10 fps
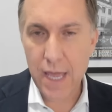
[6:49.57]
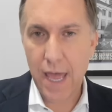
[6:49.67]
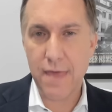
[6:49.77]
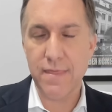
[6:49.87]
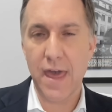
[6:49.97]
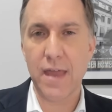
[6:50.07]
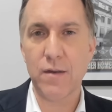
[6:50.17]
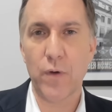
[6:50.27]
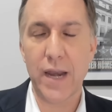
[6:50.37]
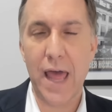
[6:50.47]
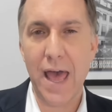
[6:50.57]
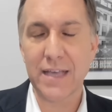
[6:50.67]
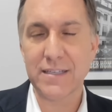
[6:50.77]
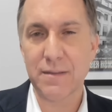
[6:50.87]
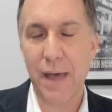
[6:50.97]
And then, when
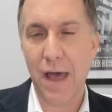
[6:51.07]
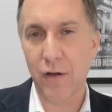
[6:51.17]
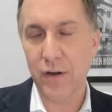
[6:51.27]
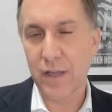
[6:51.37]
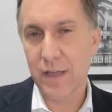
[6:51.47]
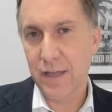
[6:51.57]
asked about